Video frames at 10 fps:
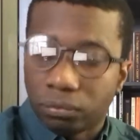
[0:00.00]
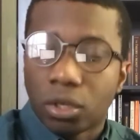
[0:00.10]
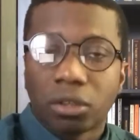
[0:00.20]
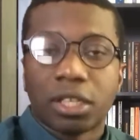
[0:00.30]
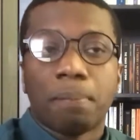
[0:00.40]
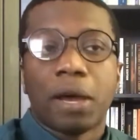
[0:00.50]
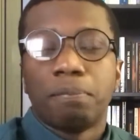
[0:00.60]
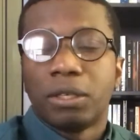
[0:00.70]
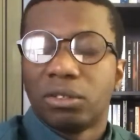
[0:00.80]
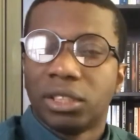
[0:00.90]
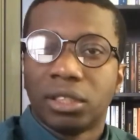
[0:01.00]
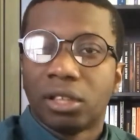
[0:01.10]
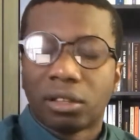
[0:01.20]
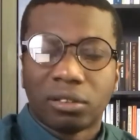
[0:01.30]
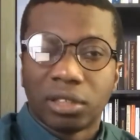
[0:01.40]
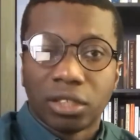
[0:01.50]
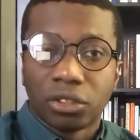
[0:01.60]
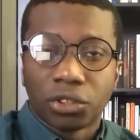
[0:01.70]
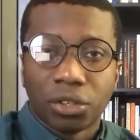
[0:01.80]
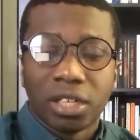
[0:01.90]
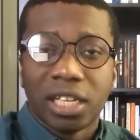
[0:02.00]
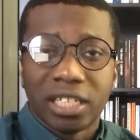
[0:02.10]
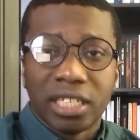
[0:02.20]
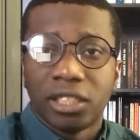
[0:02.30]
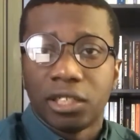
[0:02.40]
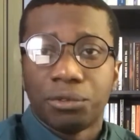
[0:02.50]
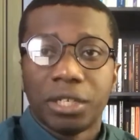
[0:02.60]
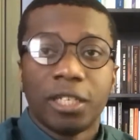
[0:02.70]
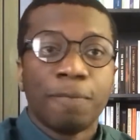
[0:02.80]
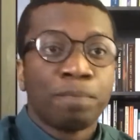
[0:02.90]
talks about, because it's not necessarily an easy read,